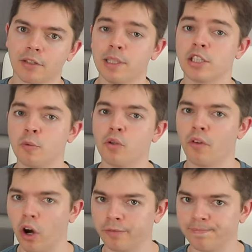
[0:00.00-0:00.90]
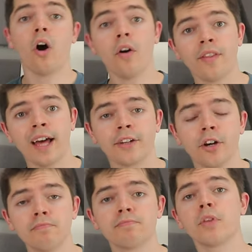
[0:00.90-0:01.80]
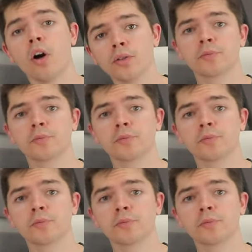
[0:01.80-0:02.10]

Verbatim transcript: me to move on. On that note, the hole